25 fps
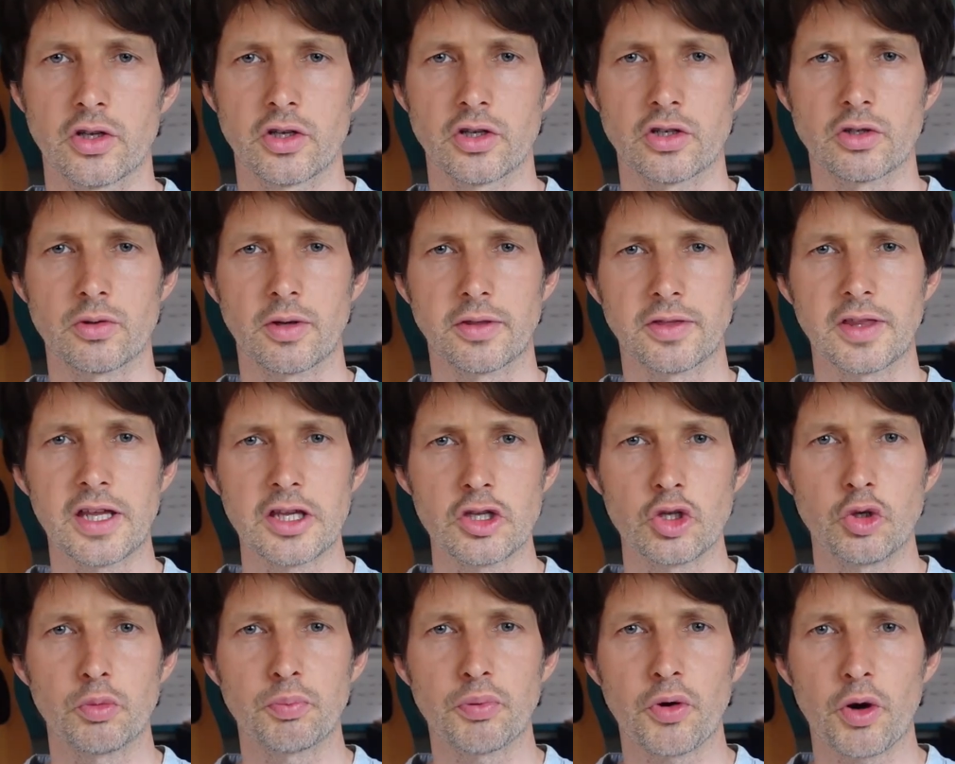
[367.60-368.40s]
So I
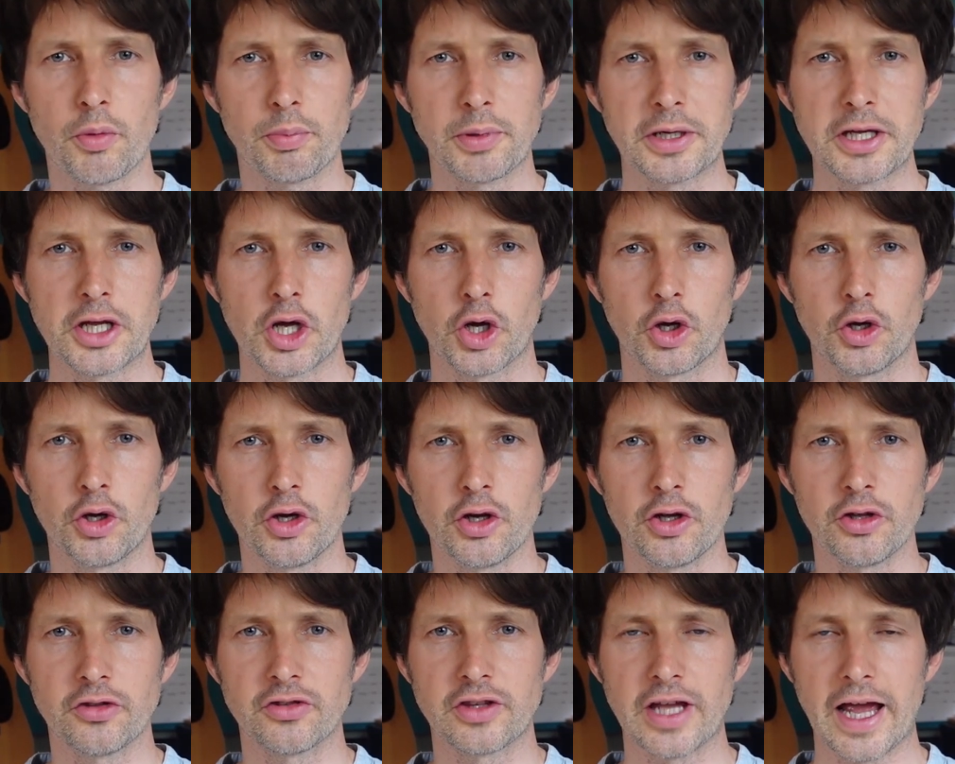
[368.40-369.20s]
think you probably
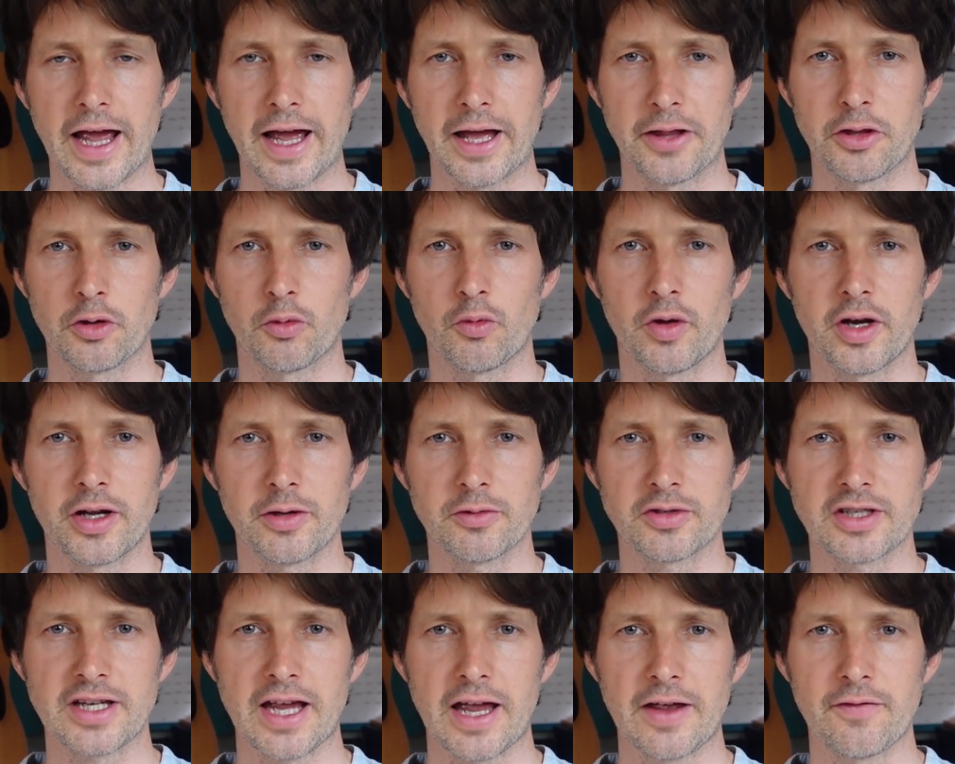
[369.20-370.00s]
heard there that when I
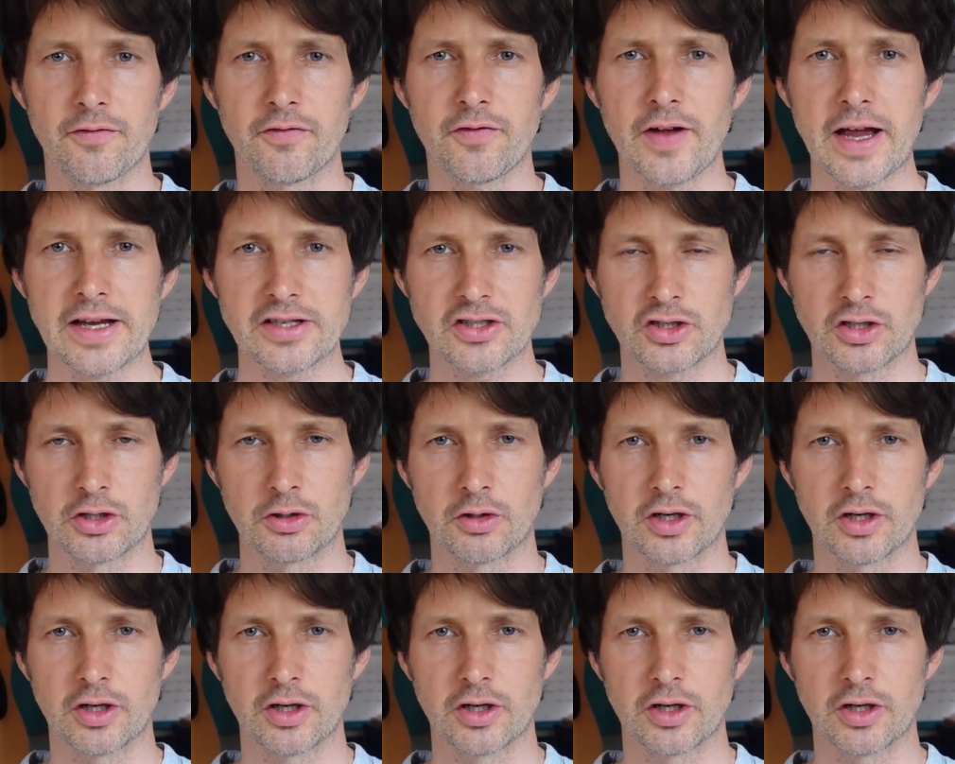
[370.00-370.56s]
was getting faster,